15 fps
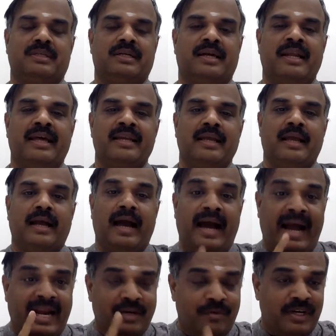Clear?
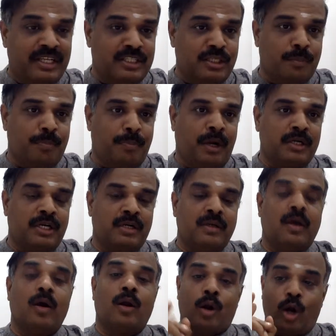Annual is important,
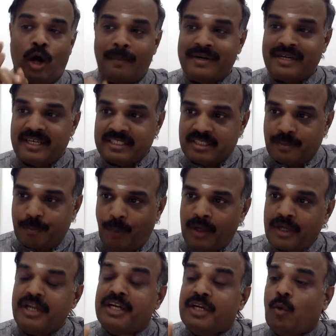raw material is
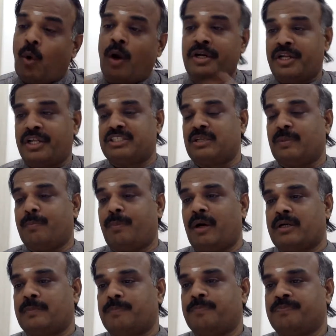important, and quantity is
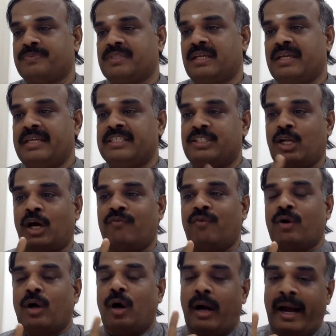important. Instead of
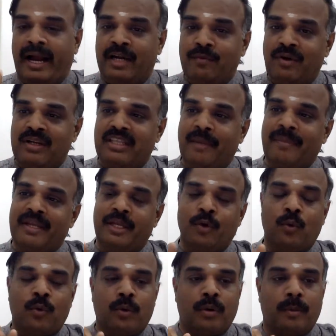annual, they may give
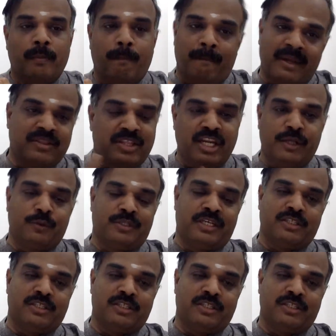monthly usage